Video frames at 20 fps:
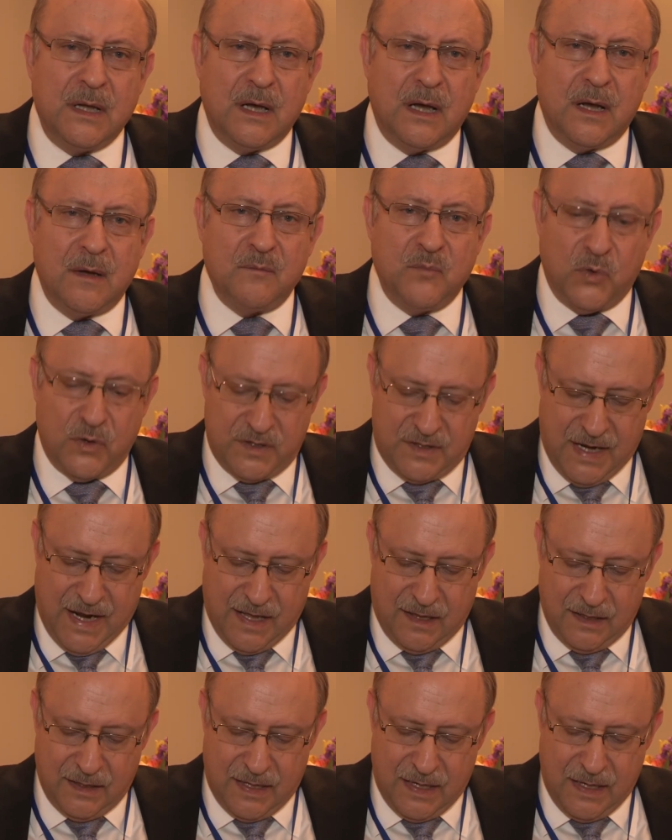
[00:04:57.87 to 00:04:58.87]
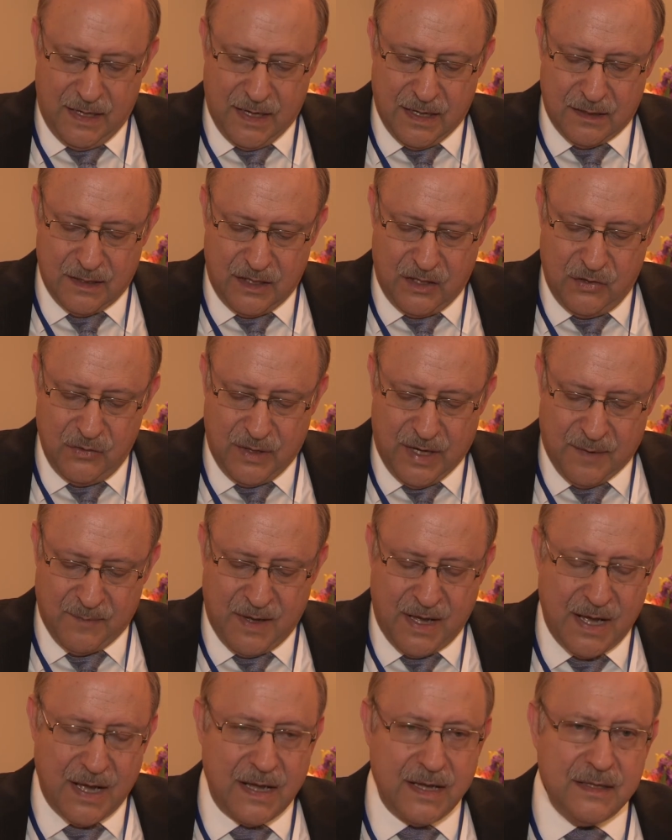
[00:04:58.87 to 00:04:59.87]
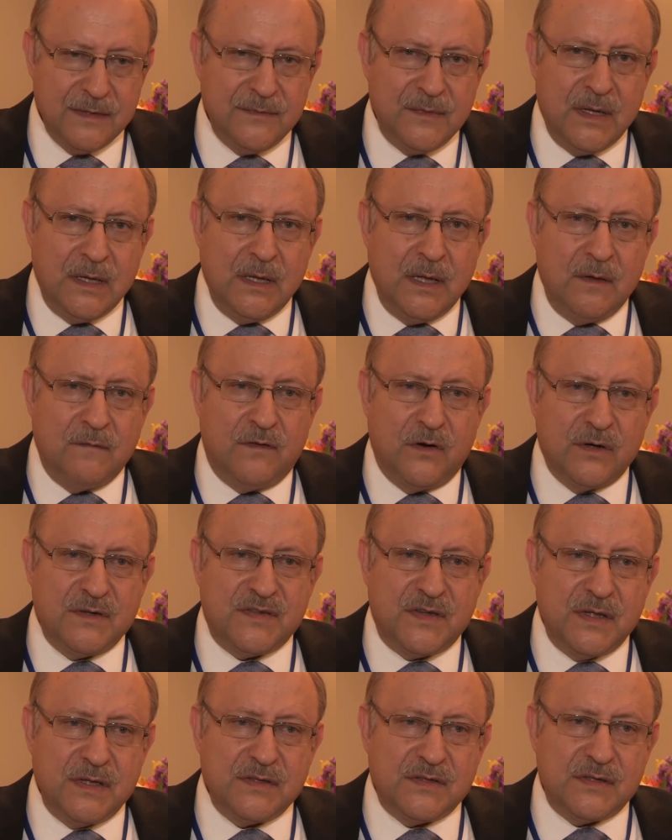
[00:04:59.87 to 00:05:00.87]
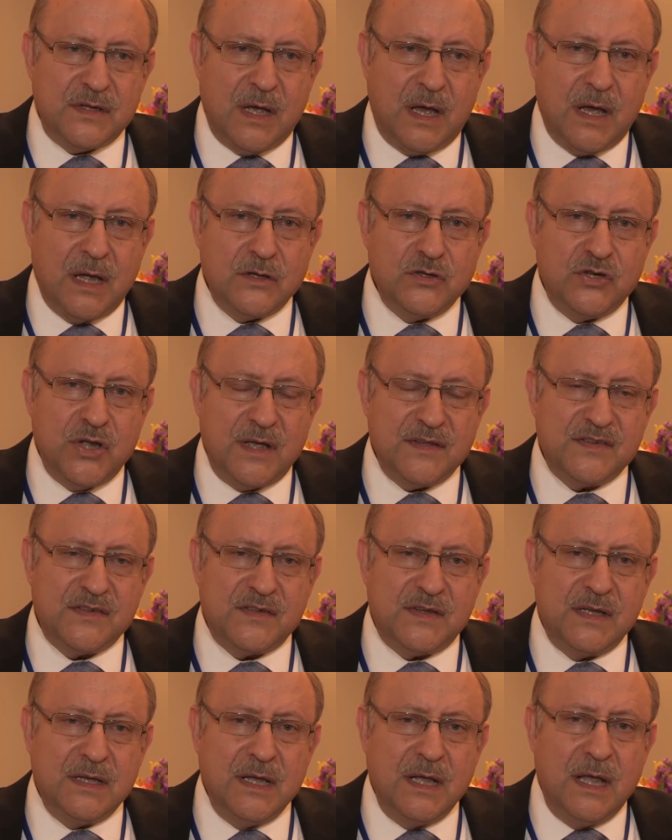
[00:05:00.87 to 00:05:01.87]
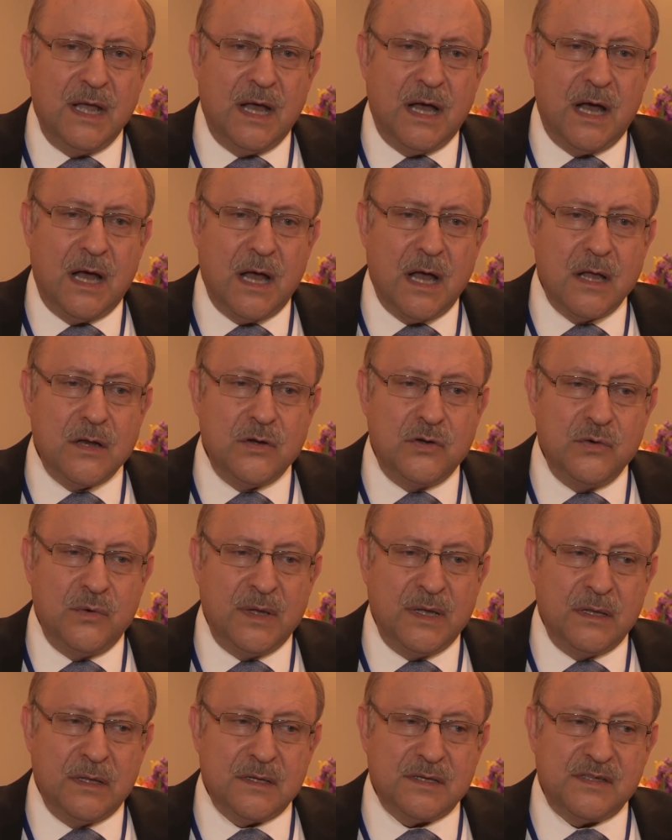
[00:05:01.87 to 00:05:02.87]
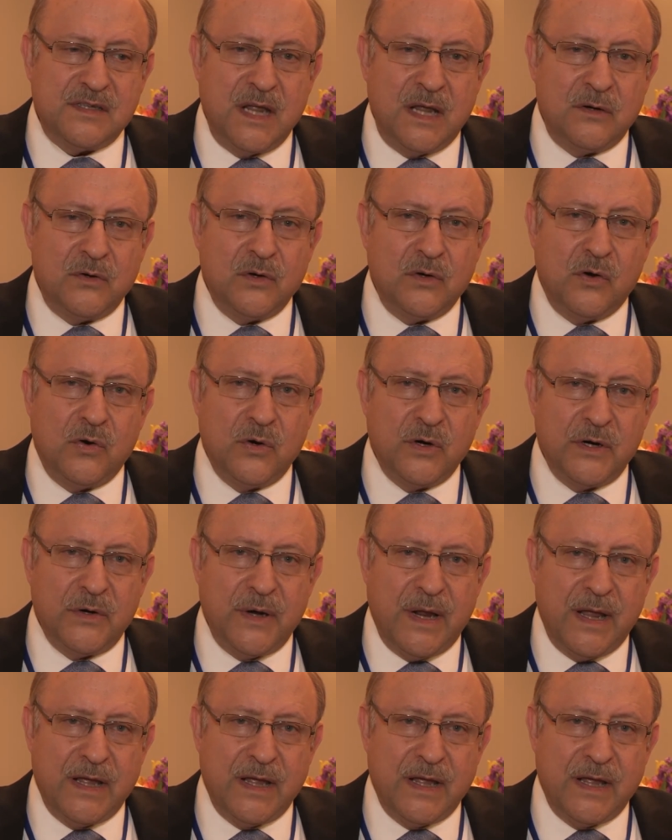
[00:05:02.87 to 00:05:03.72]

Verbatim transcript: uh, mortality and acute MI versus uh, just doing the standard coronary